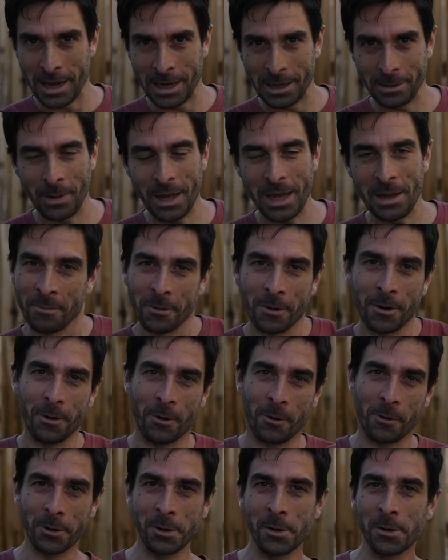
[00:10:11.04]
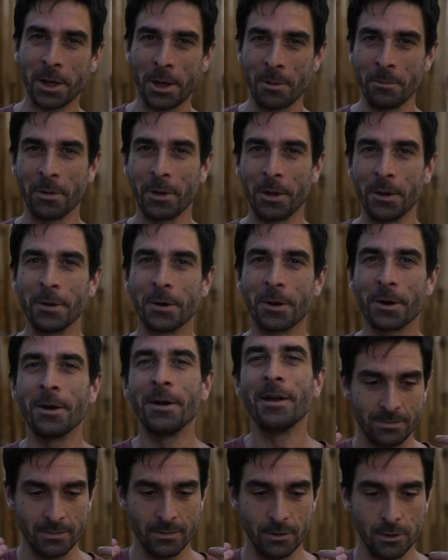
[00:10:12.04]
and paper or your
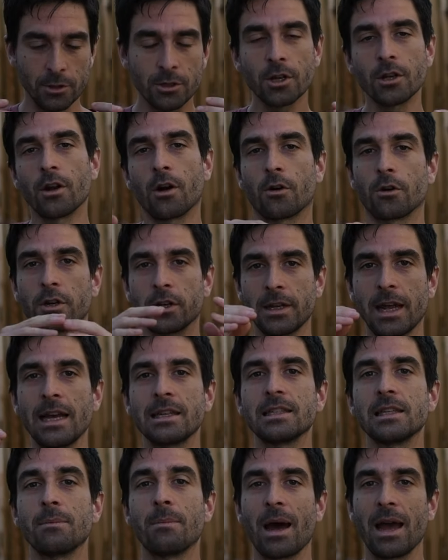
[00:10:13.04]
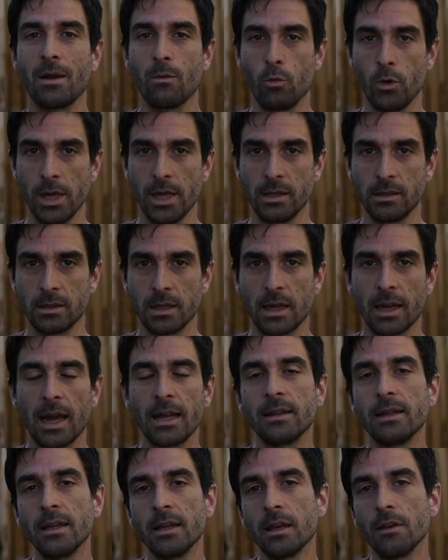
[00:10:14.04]
computer. You're going to organize it by weeks. And
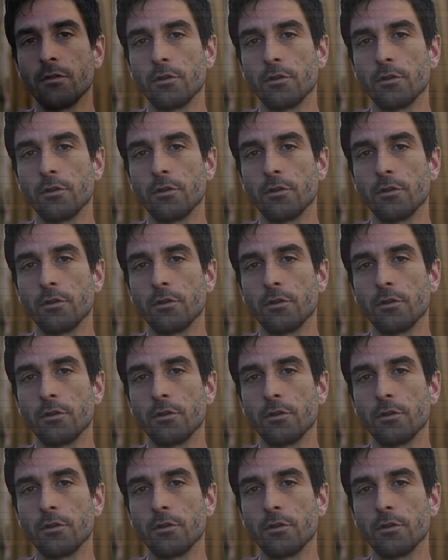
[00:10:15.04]
I think if